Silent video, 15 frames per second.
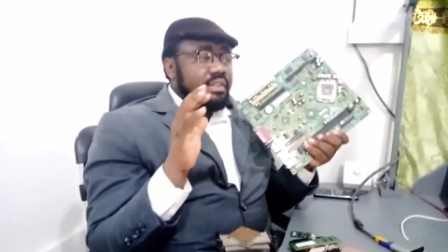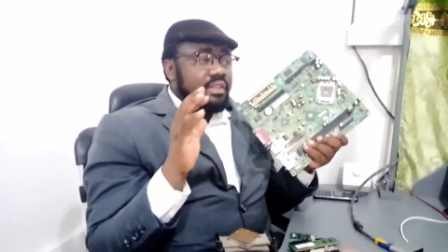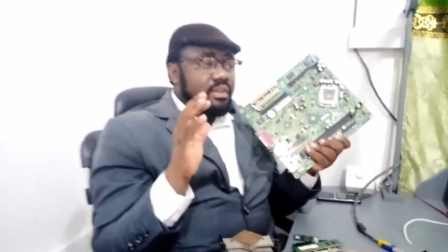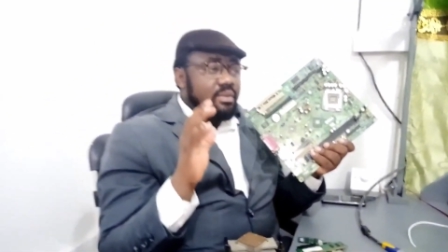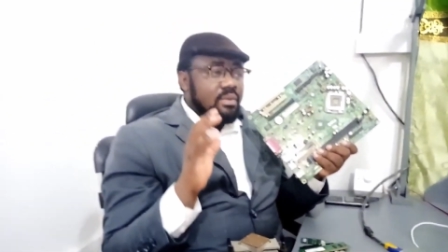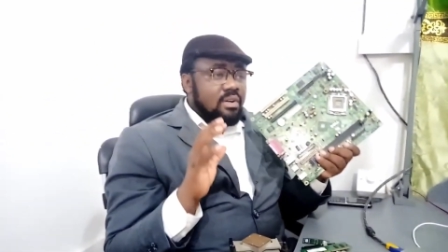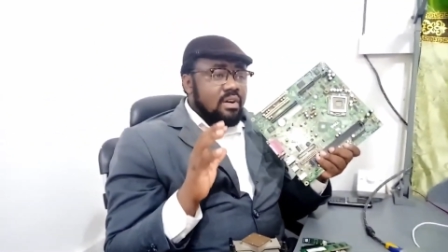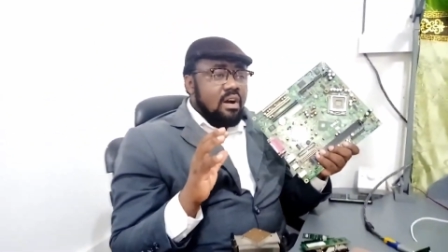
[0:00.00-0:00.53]

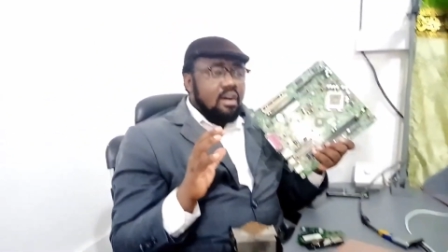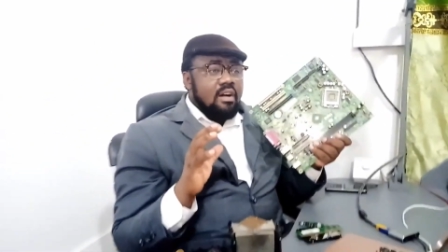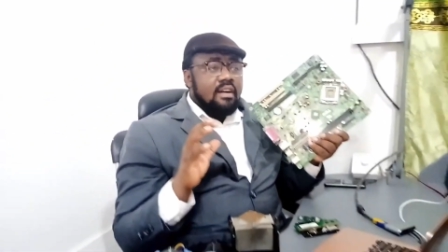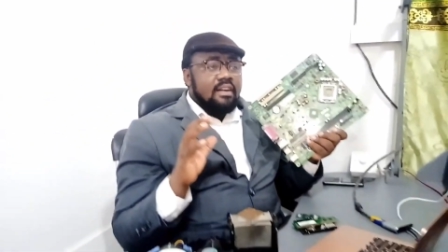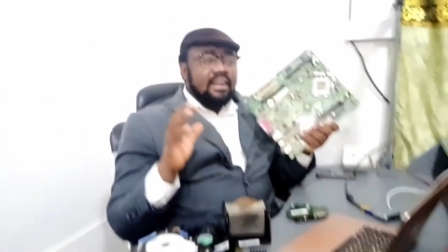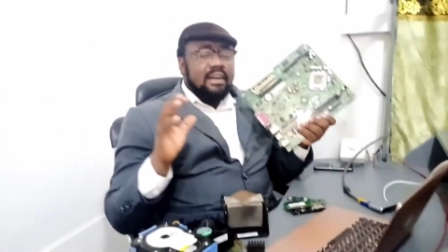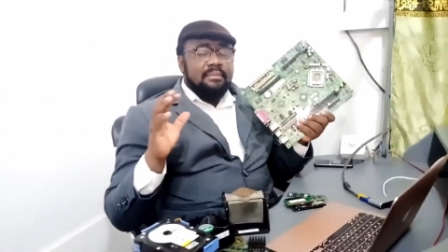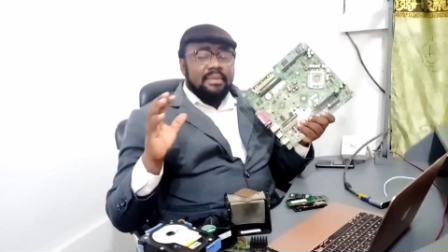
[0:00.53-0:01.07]
You will
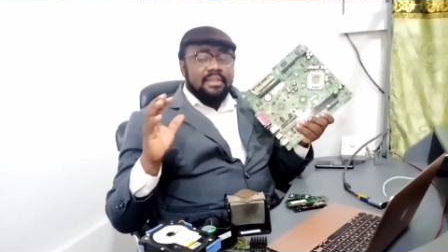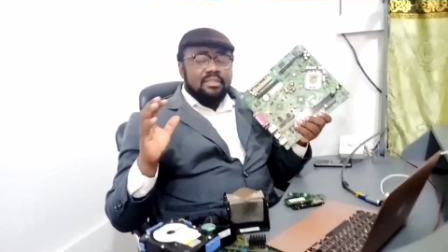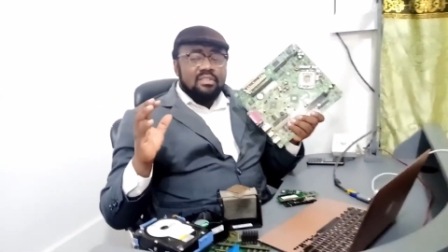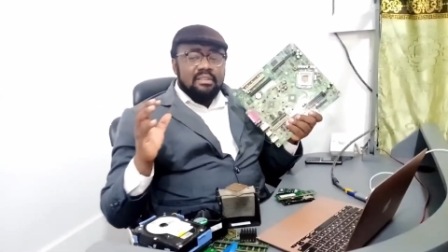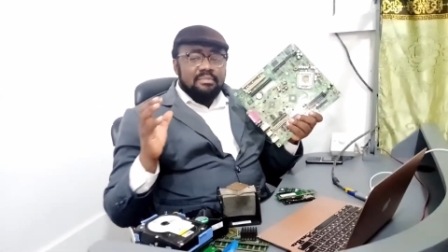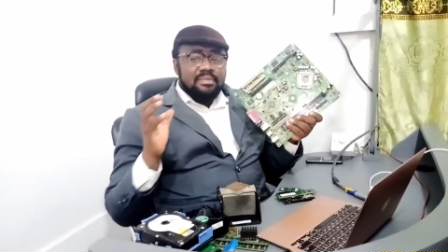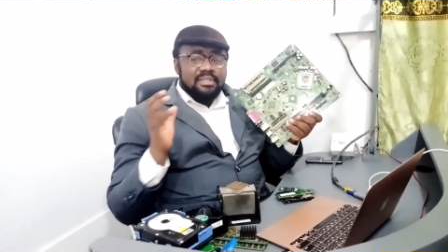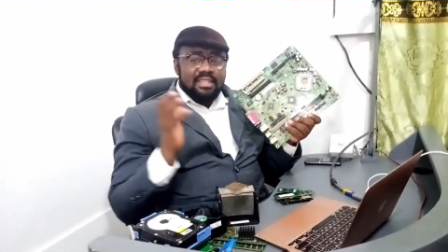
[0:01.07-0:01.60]
all come and do
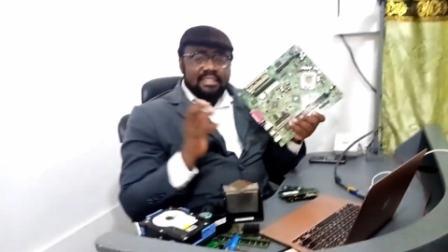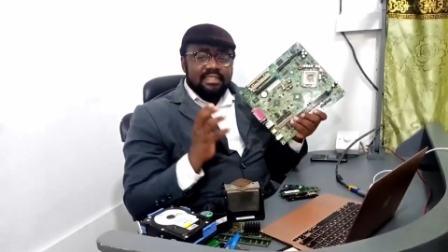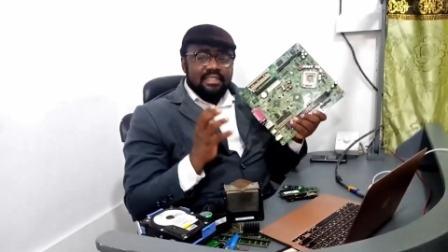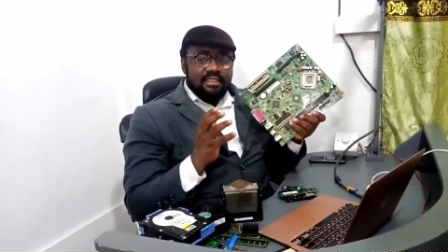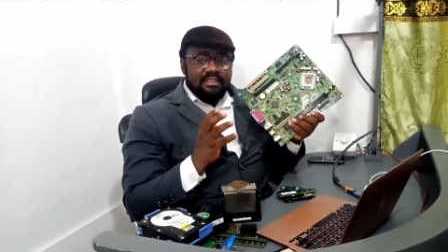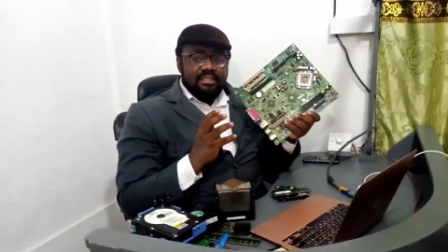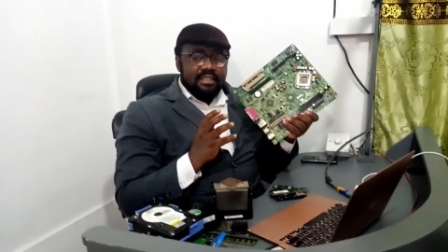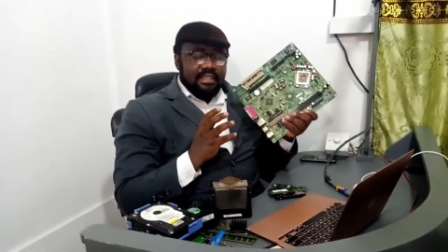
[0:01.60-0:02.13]
a
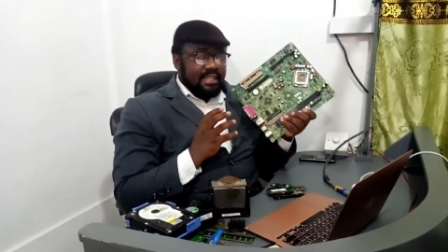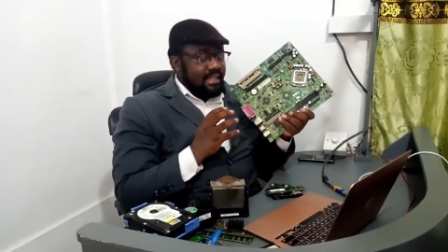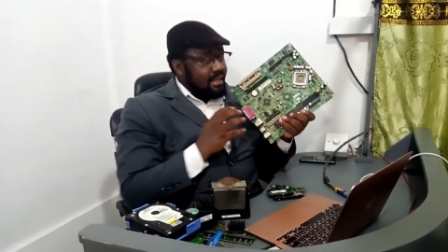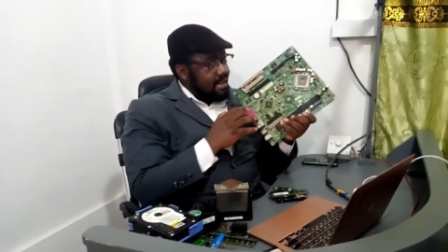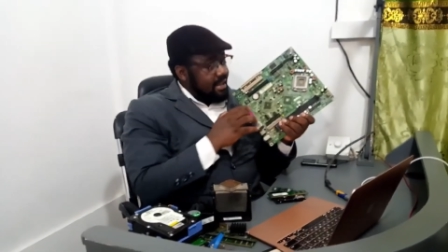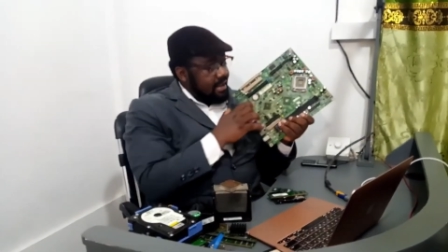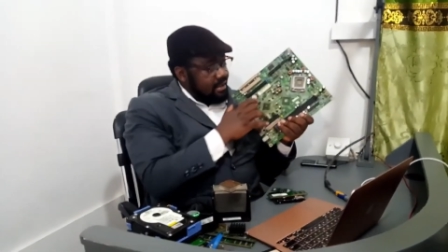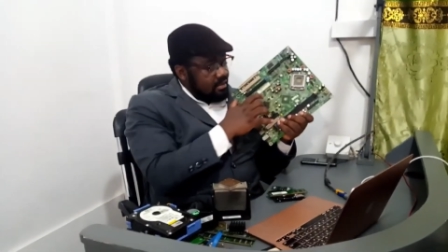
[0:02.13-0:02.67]
presentation
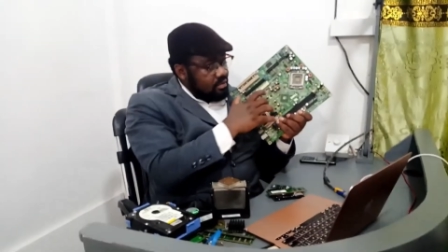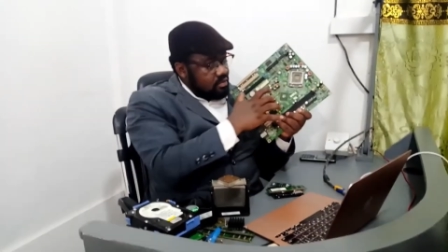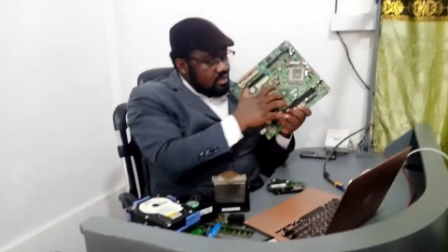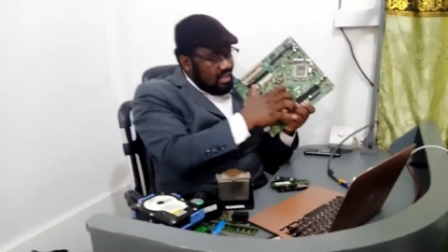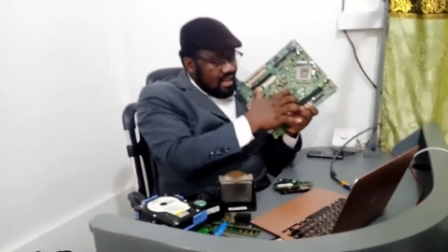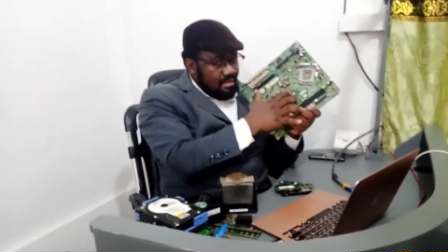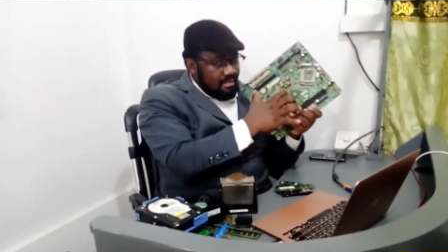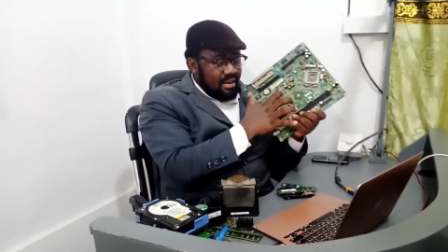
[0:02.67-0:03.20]
here and you
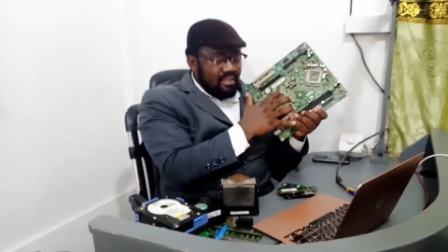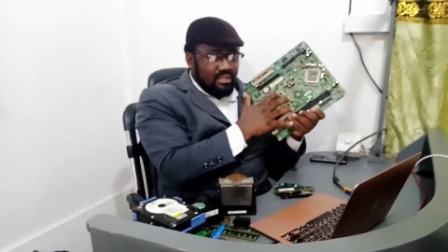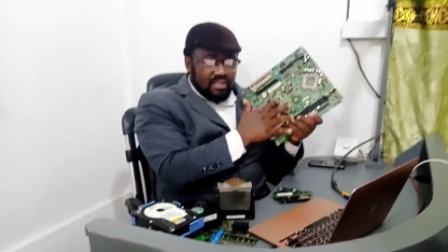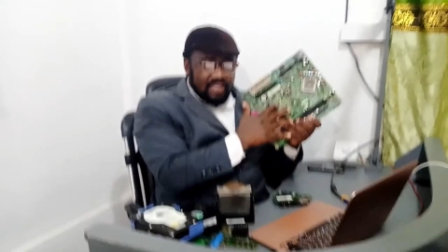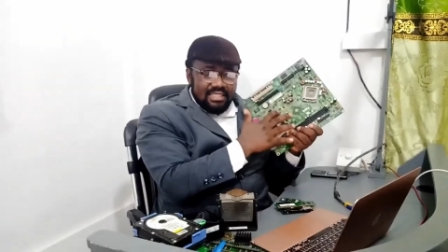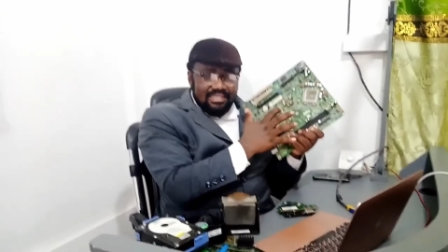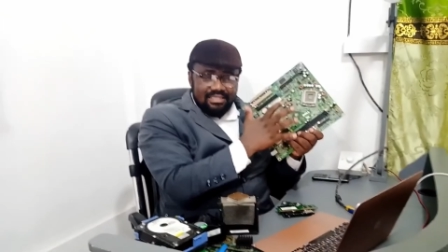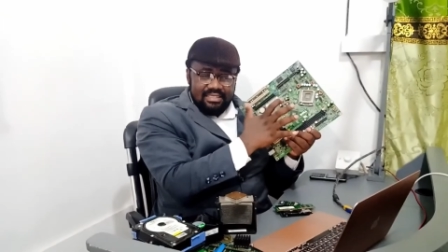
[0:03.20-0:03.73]
talk about
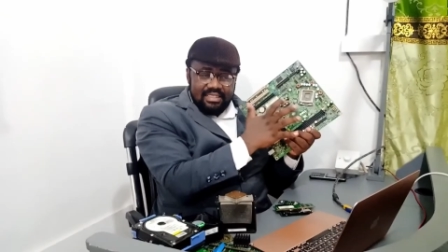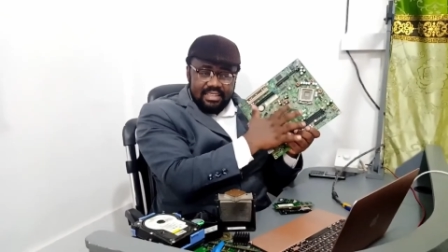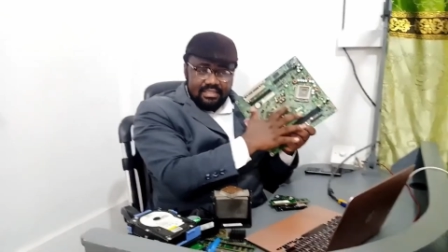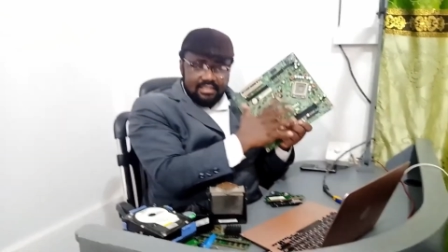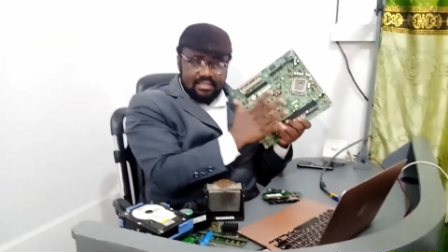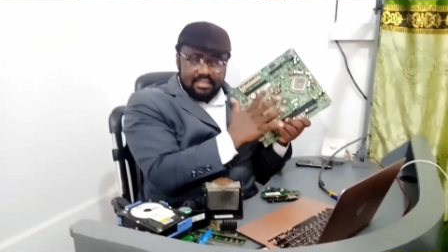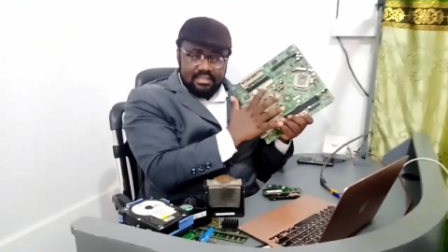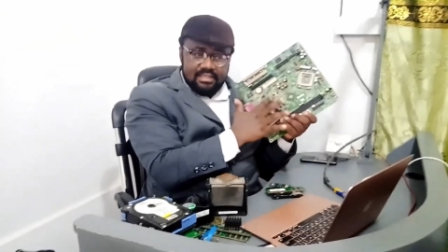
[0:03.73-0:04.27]
these
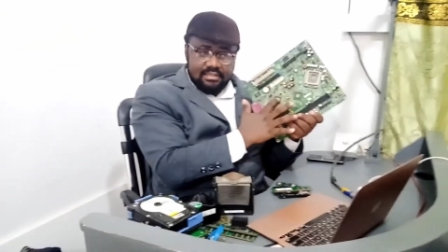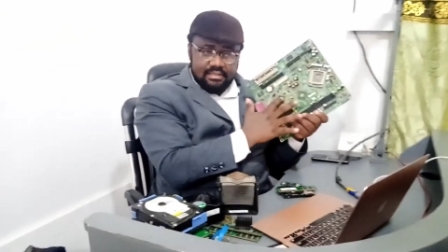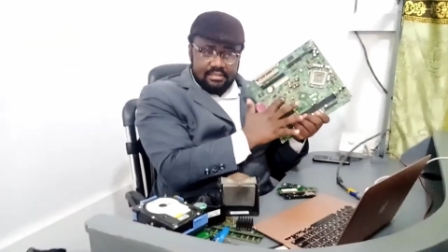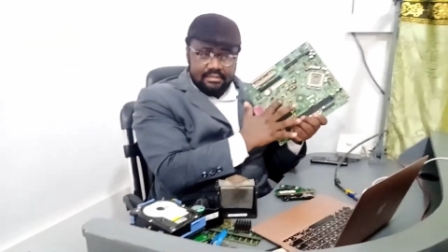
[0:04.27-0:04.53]
things.